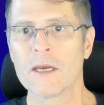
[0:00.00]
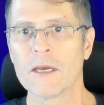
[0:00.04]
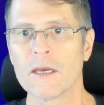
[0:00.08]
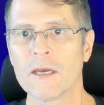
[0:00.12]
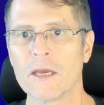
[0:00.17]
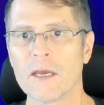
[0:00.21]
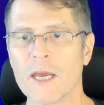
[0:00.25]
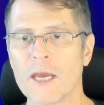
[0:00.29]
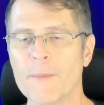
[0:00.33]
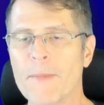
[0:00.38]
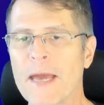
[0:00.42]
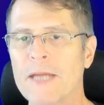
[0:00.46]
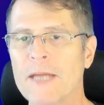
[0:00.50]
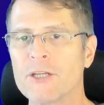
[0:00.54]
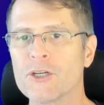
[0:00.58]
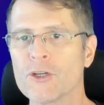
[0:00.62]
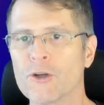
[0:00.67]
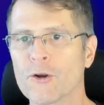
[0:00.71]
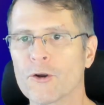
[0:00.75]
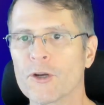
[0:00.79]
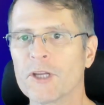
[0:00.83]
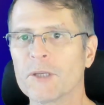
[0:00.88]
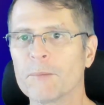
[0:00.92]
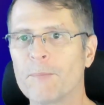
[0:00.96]
Imagine
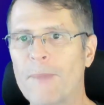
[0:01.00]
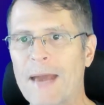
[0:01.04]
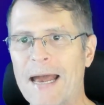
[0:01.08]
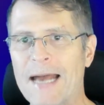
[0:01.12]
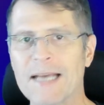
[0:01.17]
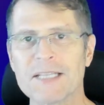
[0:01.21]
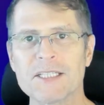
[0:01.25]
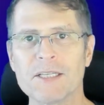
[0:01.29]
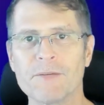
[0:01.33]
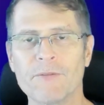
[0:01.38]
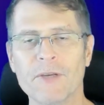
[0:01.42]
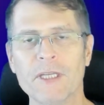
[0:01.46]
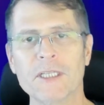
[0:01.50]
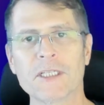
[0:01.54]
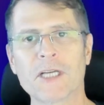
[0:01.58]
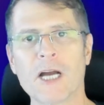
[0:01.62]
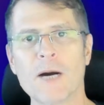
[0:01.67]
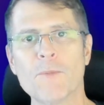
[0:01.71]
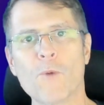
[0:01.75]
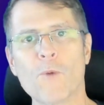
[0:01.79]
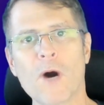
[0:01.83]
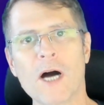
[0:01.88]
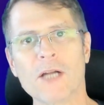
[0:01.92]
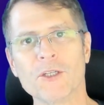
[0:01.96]
earning passive
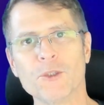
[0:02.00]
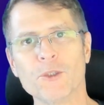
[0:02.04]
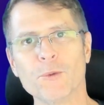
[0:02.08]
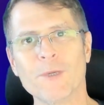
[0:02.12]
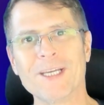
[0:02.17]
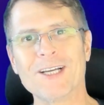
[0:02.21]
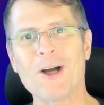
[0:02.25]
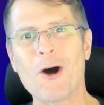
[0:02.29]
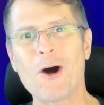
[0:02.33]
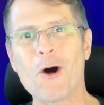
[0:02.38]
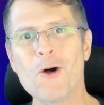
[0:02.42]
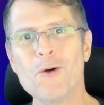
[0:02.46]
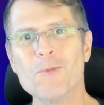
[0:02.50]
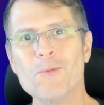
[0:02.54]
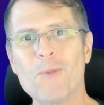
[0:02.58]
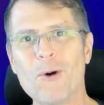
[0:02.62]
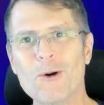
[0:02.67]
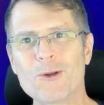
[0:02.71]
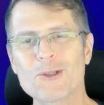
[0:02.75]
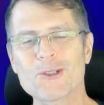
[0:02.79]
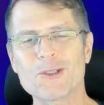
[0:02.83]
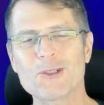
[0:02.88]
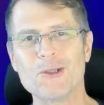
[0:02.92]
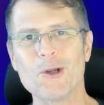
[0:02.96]
income while doing
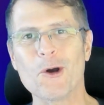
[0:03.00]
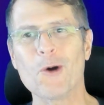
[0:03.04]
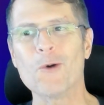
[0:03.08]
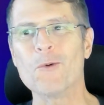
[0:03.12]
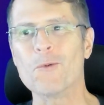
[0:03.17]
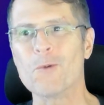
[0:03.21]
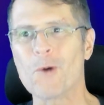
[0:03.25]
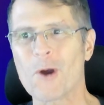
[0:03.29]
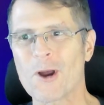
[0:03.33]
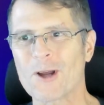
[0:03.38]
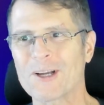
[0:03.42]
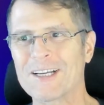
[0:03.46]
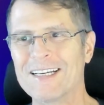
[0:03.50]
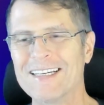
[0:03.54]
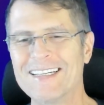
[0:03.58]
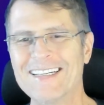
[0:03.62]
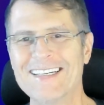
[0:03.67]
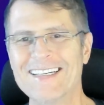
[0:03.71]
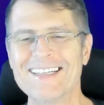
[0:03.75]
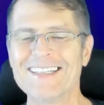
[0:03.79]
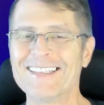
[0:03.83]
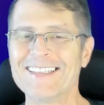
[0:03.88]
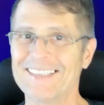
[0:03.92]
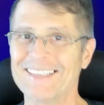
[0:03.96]
almost no work.
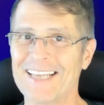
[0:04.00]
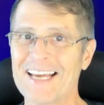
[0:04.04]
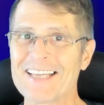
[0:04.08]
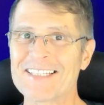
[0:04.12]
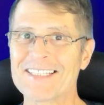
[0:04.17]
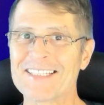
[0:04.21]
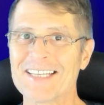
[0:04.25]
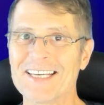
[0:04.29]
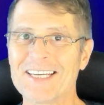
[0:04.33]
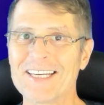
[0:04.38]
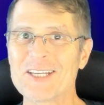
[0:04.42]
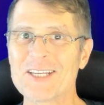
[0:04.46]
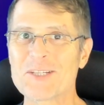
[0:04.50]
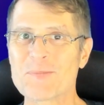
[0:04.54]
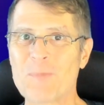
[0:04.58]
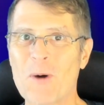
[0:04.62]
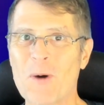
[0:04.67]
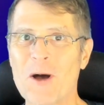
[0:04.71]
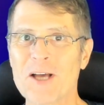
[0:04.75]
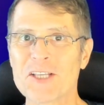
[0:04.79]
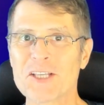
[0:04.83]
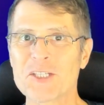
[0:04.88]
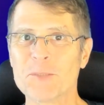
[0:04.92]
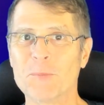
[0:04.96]
Yes, it is
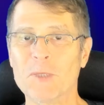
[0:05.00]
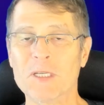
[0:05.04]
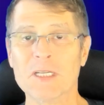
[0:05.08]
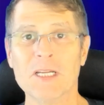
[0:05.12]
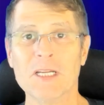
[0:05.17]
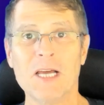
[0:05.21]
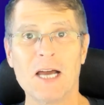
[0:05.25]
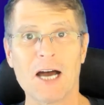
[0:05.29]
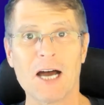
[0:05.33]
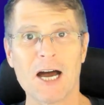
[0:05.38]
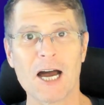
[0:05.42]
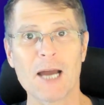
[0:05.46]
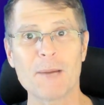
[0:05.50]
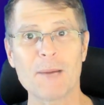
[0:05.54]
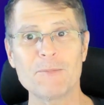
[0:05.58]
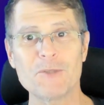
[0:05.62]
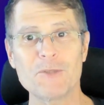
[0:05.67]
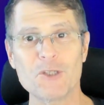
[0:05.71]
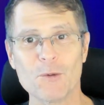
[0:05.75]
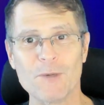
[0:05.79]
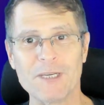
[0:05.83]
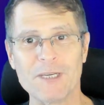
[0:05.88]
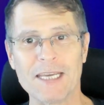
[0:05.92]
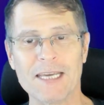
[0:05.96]
possible. I'm
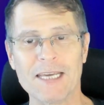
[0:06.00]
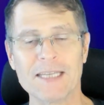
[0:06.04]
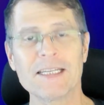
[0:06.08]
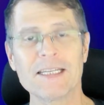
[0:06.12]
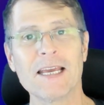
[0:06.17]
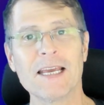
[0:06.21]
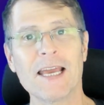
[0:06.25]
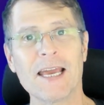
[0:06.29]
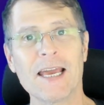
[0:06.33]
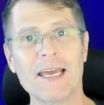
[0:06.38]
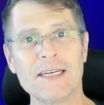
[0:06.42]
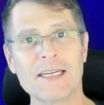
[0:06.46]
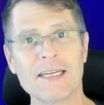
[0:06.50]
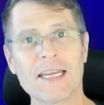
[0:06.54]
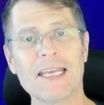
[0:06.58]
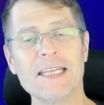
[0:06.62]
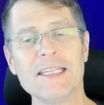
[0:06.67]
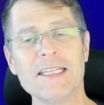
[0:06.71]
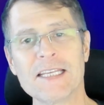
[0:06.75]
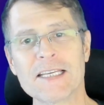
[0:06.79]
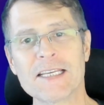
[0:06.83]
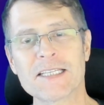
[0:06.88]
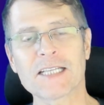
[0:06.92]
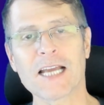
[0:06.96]
doing it, and
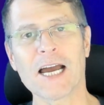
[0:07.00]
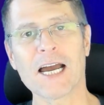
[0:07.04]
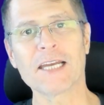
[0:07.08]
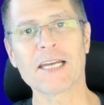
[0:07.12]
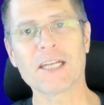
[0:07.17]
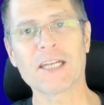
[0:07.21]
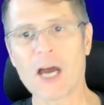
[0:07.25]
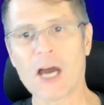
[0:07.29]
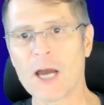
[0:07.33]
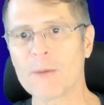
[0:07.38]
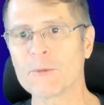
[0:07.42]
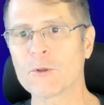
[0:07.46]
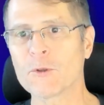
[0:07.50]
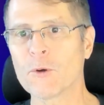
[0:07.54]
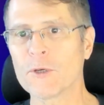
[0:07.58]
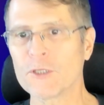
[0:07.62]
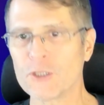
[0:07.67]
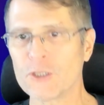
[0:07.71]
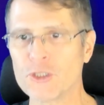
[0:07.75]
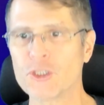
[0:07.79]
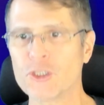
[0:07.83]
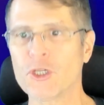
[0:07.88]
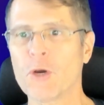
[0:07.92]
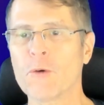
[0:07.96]
in this guide, I'm going
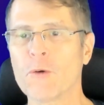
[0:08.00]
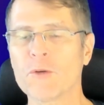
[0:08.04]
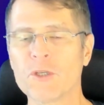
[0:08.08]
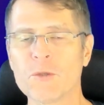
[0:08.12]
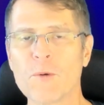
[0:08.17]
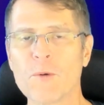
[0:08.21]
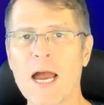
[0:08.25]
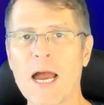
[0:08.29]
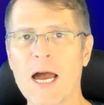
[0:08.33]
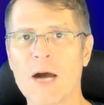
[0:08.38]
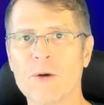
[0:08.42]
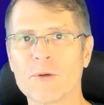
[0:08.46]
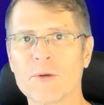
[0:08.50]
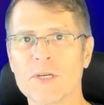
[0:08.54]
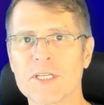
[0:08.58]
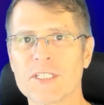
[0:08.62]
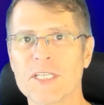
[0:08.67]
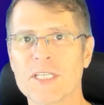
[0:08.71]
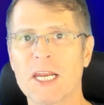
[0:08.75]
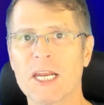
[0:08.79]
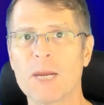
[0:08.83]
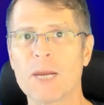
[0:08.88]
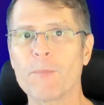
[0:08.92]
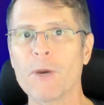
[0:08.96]
to show you how to
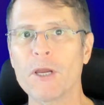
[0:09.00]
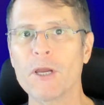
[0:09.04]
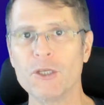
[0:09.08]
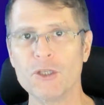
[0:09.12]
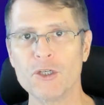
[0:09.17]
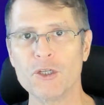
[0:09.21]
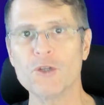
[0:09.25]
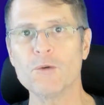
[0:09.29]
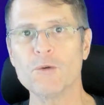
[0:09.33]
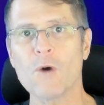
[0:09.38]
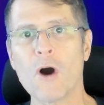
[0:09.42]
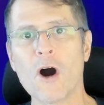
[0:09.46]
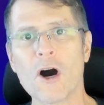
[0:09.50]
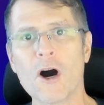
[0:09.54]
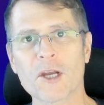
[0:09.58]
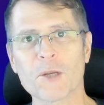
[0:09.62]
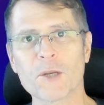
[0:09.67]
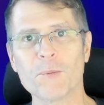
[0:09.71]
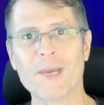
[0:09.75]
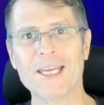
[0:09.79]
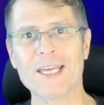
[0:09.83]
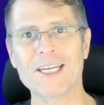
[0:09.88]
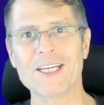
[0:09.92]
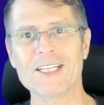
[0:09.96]
set up a new
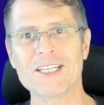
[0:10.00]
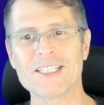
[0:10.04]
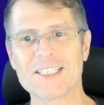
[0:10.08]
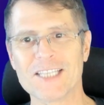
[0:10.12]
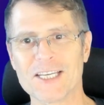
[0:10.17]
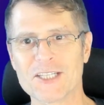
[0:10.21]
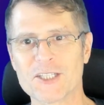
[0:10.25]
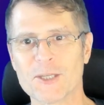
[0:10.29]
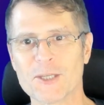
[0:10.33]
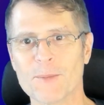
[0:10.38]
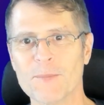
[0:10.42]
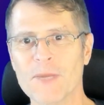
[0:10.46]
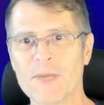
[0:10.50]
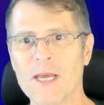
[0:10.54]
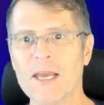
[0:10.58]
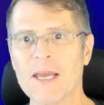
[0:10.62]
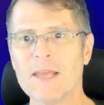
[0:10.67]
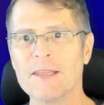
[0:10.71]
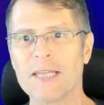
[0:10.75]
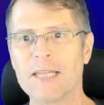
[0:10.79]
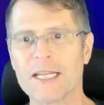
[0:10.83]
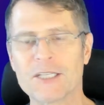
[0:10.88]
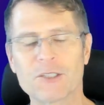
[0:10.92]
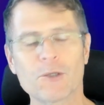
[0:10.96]
automated system
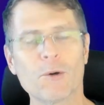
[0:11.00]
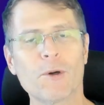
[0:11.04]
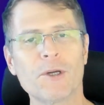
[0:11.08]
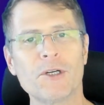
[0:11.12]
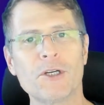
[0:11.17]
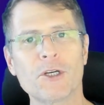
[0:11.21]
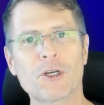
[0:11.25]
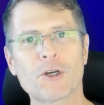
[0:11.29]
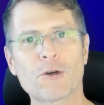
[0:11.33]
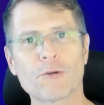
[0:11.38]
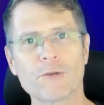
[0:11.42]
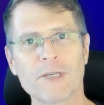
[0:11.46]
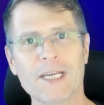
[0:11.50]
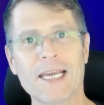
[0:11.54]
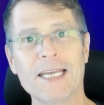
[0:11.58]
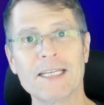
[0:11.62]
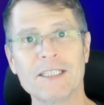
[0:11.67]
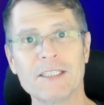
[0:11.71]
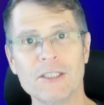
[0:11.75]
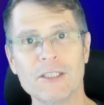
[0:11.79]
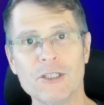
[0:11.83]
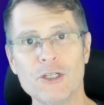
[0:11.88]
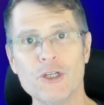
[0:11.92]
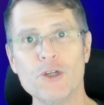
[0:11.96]
that's going to
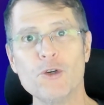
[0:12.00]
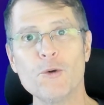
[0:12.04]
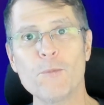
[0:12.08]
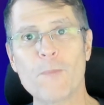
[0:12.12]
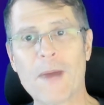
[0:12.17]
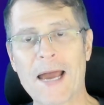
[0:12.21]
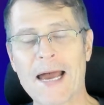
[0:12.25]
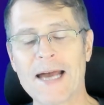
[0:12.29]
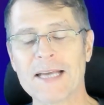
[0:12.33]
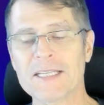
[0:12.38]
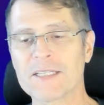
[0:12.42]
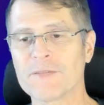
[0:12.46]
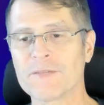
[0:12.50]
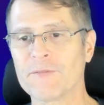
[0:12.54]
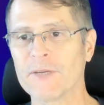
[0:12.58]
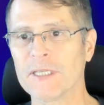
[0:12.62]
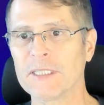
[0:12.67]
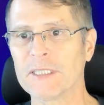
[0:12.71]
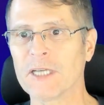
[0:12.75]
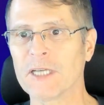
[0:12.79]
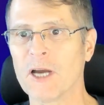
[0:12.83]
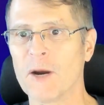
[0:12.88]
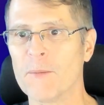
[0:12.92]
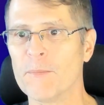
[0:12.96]
create new passive
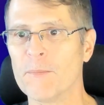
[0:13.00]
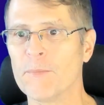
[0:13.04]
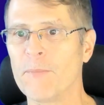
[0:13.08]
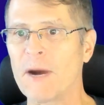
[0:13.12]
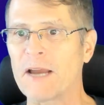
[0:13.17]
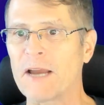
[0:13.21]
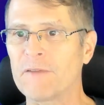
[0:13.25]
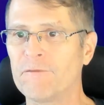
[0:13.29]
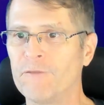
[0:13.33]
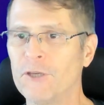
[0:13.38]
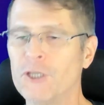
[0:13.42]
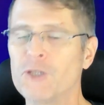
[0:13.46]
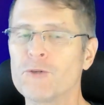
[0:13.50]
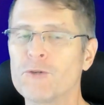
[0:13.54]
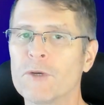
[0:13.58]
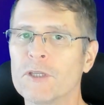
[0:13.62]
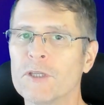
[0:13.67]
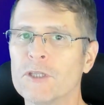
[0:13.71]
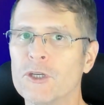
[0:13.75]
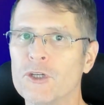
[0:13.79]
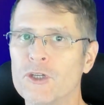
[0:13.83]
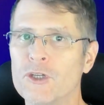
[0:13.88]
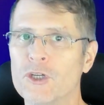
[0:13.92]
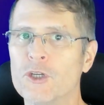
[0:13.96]
income by featuring
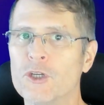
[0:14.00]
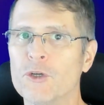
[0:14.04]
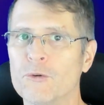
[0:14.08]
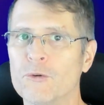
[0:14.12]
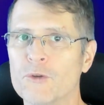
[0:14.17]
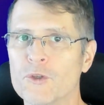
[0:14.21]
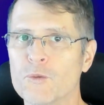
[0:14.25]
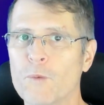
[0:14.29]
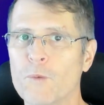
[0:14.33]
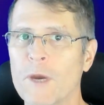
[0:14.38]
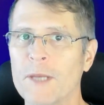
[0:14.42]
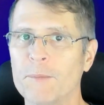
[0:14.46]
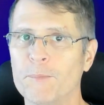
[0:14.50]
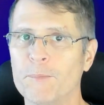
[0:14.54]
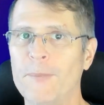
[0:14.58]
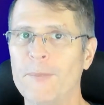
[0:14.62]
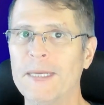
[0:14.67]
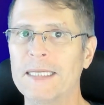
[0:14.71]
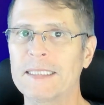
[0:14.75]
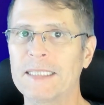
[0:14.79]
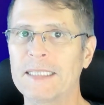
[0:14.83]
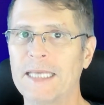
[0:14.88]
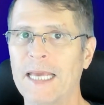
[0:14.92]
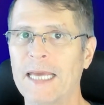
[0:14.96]
the news when
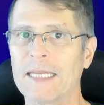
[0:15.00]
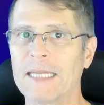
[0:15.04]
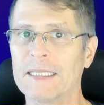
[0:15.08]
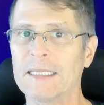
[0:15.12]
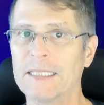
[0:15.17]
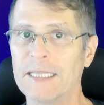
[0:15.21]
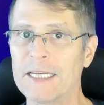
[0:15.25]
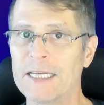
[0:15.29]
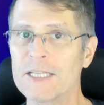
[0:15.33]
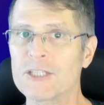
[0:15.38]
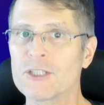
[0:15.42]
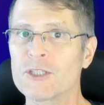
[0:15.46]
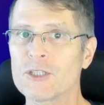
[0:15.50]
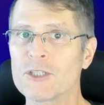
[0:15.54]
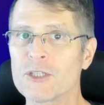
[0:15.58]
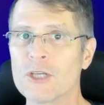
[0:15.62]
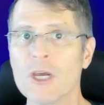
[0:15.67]
BitGet lists